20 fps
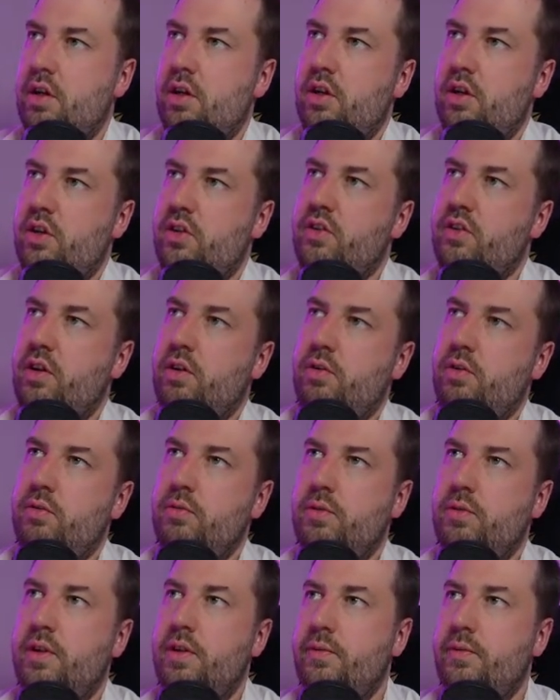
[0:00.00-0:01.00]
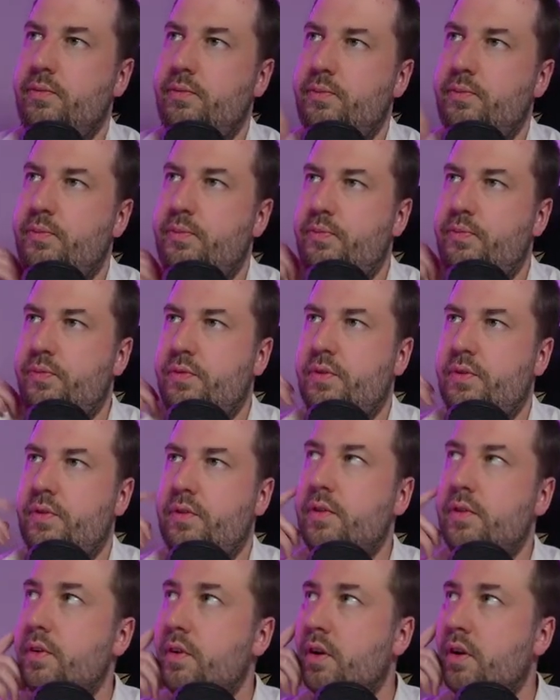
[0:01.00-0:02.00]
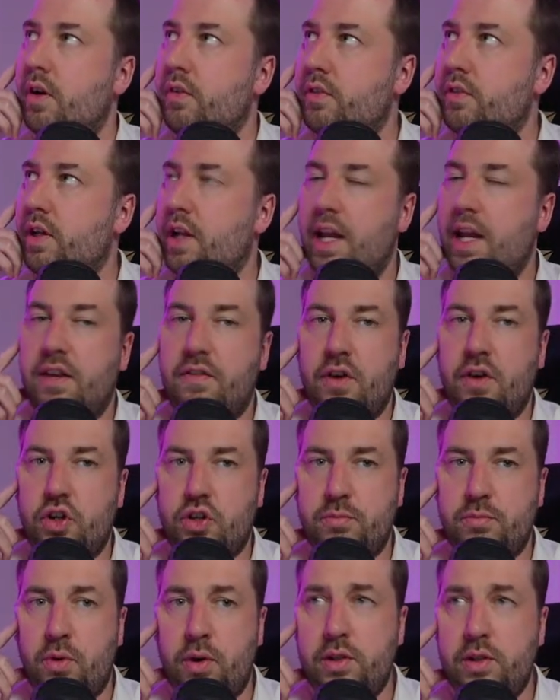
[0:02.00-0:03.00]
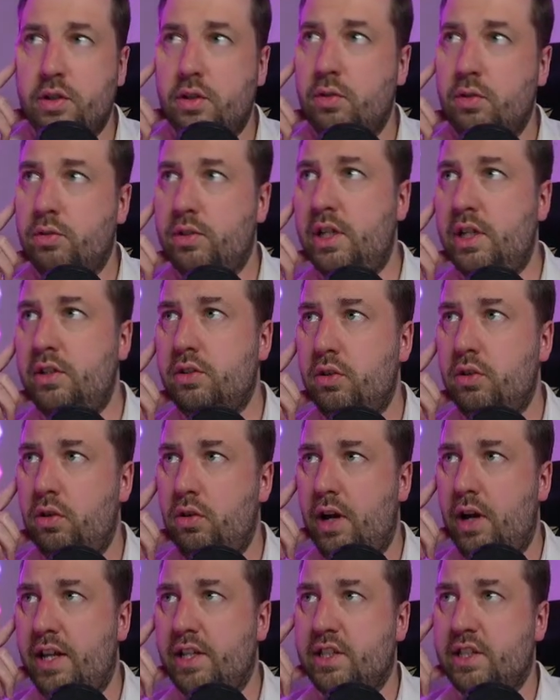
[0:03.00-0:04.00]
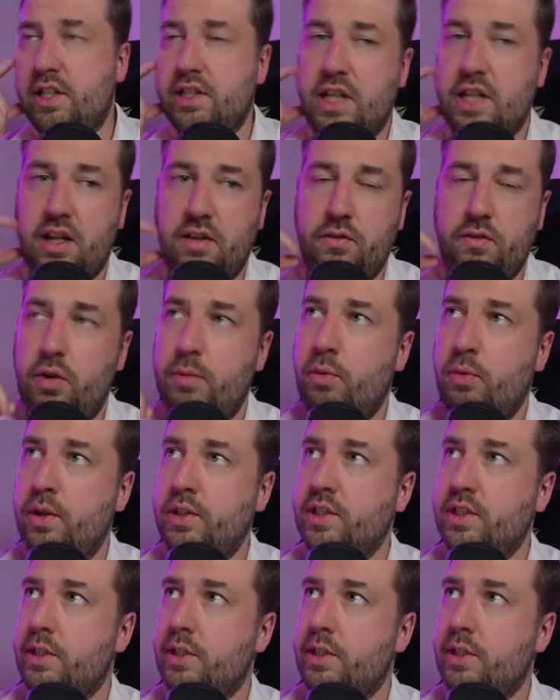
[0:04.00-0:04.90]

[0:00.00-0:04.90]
So I've declared a function pointer called detour, and it's going to take a void pointer.